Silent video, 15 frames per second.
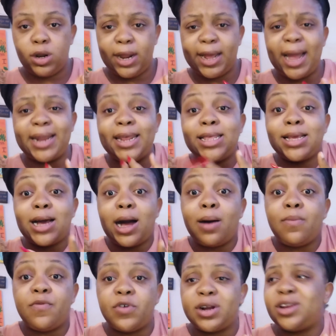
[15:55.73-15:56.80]
Like, I need
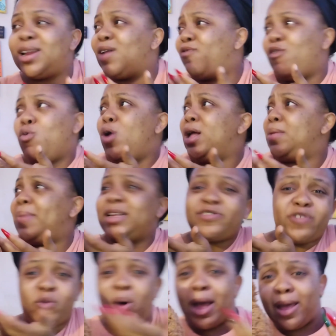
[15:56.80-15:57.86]
comfort. And you're like, for what? Bitch,
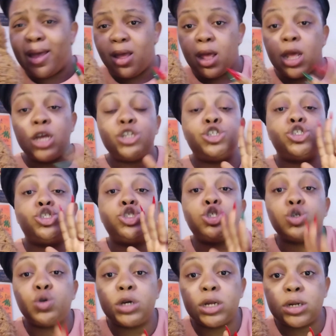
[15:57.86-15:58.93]
for what? Just
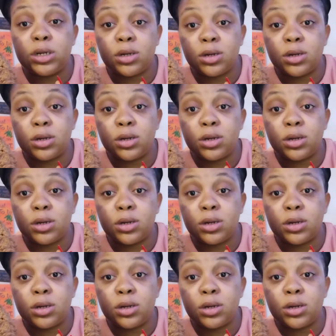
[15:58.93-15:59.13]
do it.